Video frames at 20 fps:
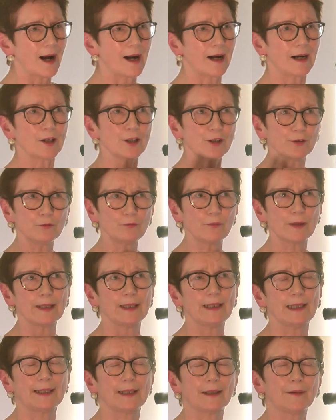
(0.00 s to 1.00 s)
are you
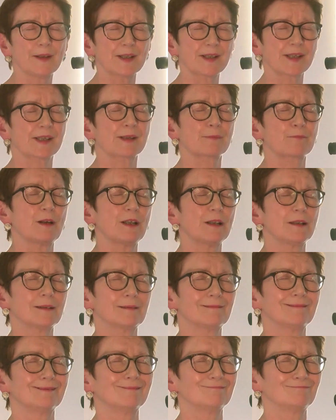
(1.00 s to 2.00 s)
really, and this has been,
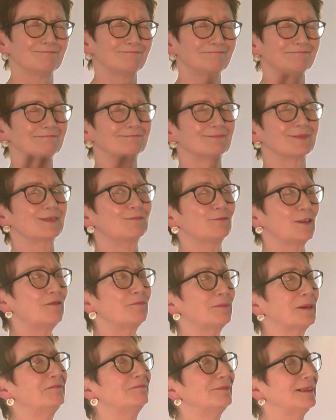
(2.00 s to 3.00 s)
we've
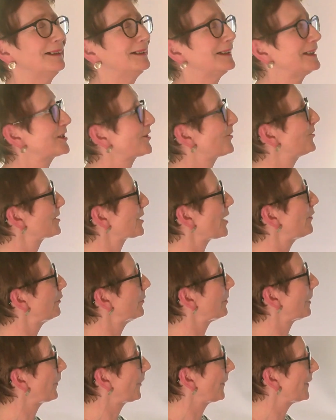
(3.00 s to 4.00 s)
been really told off
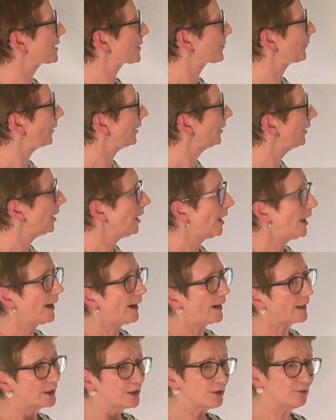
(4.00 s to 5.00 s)
about this one,
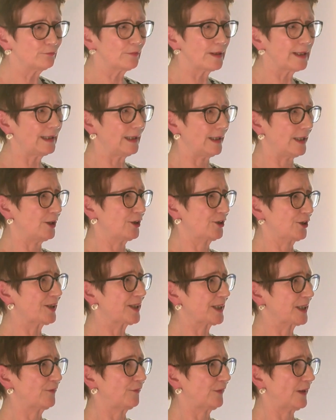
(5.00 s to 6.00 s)
are you really
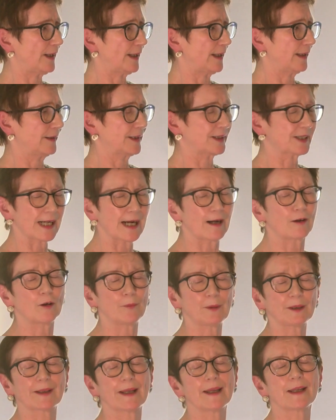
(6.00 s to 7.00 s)
justifying the
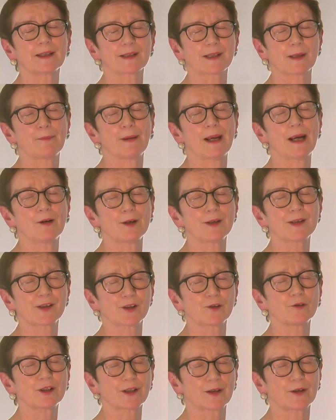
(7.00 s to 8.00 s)
terrible things that parents
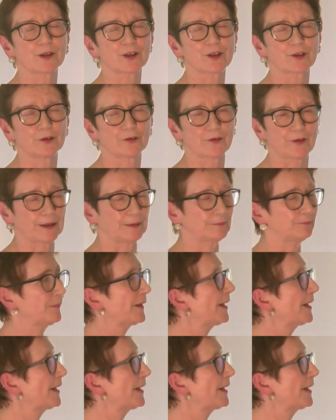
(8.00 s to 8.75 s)
do to their children?